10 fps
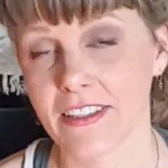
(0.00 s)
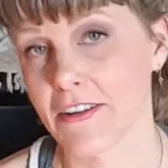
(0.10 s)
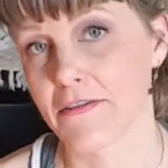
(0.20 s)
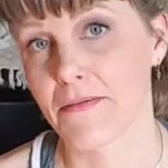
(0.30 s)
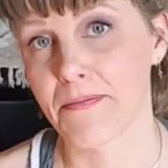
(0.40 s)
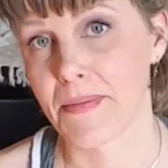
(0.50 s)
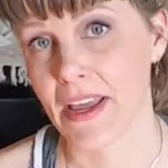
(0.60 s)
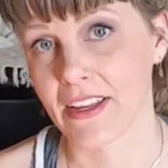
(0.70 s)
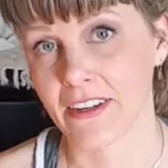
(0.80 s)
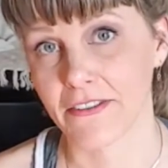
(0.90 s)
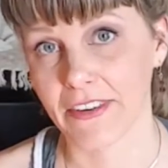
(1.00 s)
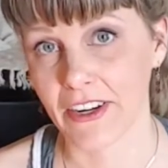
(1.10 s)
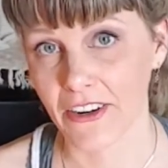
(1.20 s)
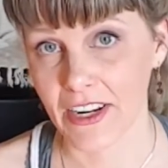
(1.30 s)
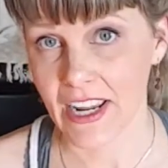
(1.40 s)
I've been a
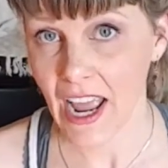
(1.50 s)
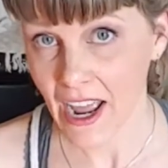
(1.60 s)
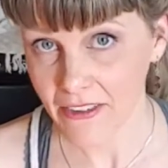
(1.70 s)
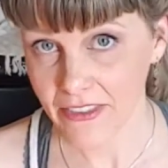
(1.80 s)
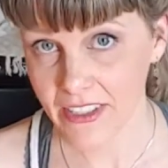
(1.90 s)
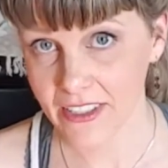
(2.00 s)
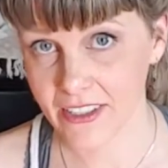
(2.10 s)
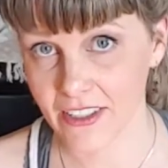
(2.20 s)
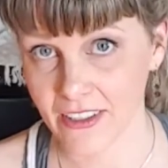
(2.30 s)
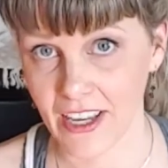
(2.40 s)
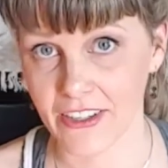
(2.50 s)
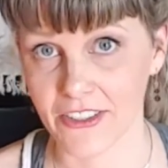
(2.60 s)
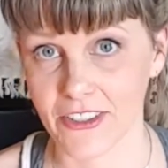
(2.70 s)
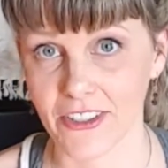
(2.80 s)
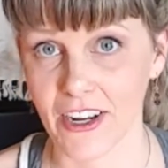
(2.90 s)
very avid
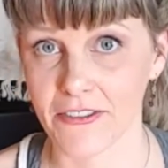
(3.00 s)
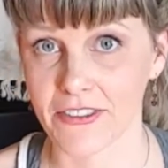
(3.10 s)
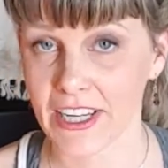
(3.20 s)
collector of